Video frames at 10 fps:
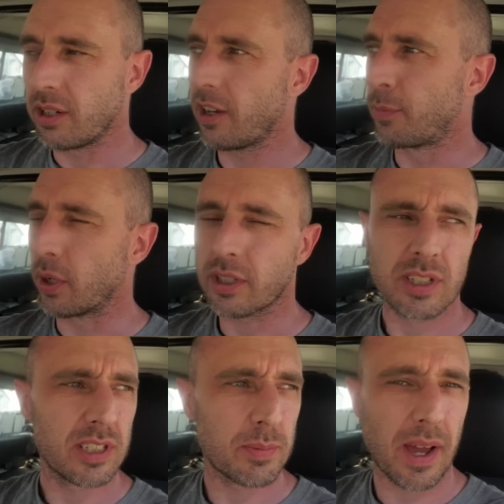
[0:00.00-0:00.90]
I've booked.
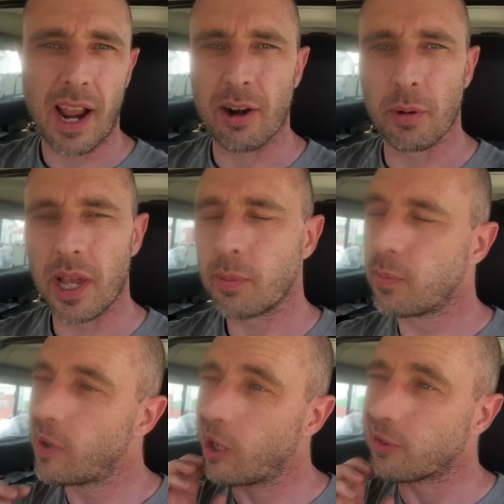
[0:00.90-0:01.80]
It's about an hour away.
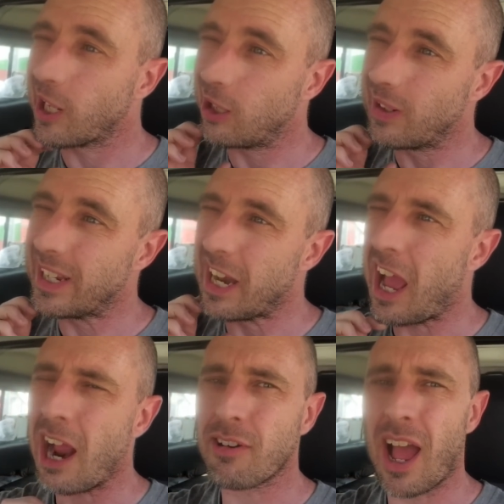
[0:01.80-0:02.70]
Hotel in
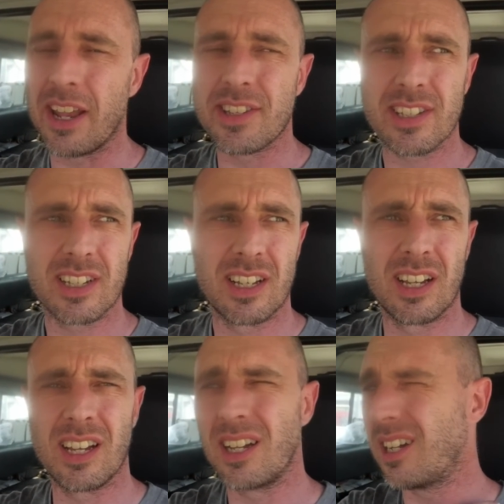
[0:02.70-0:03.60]
Arad.
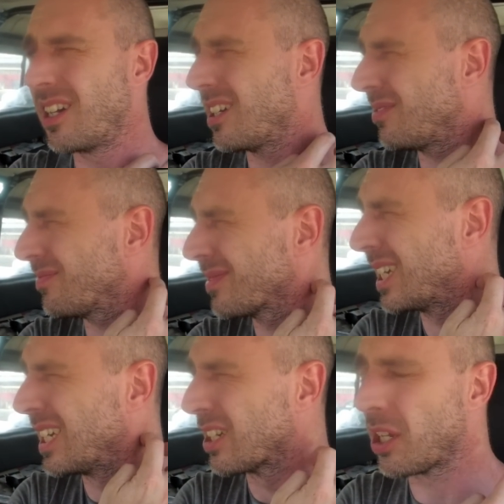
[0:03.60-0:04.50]

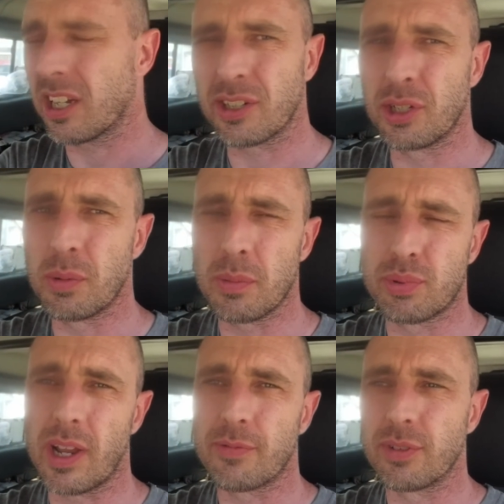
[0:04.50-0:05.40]
I've got to do a bit of
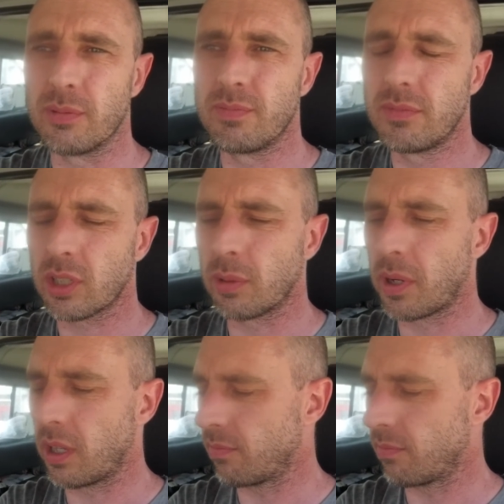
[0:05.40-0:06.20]
prep for. I've got to buy